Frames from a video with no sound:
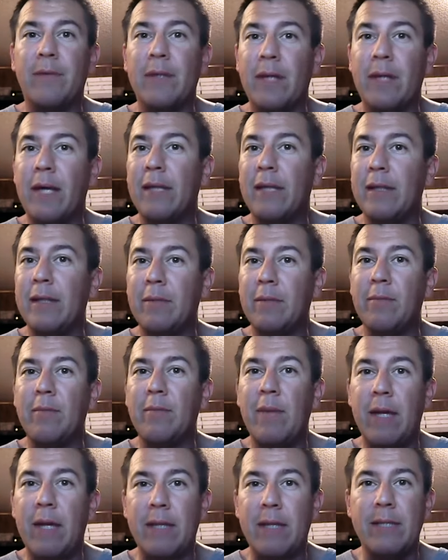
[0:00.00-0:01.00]
The guy did
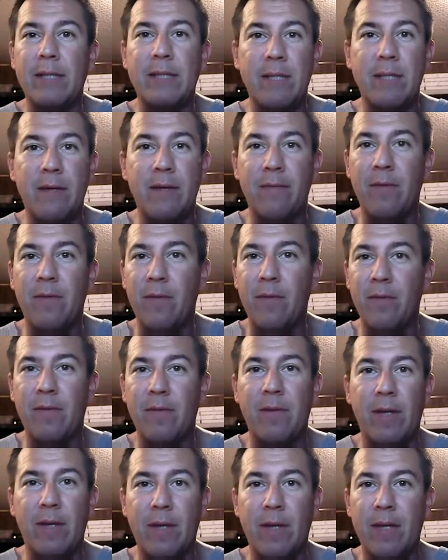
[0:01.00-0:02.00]
many stuff
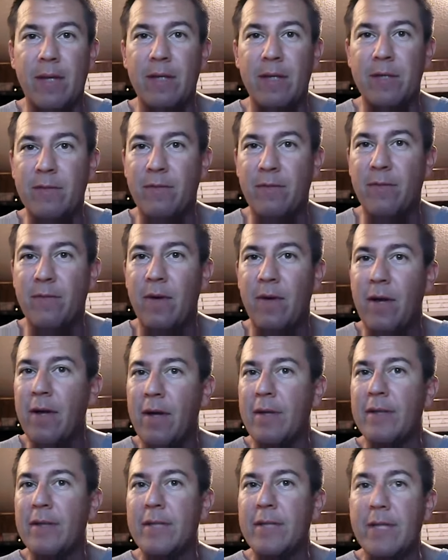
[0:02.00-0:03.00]
over the age of
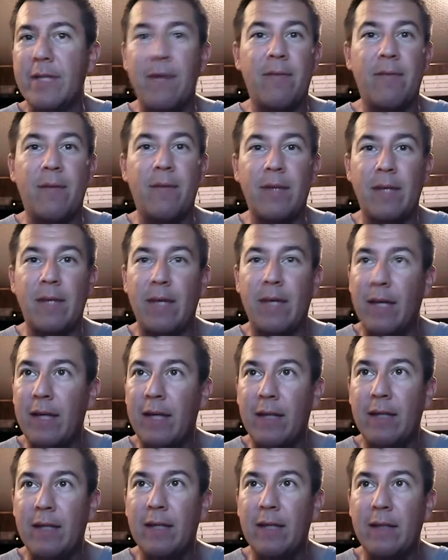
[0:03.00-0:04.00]
70,
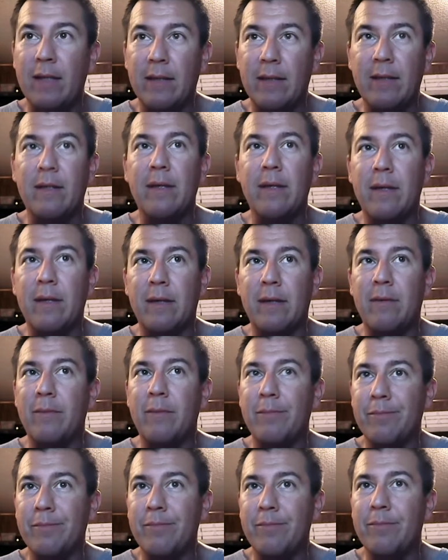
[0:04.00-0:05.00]
80,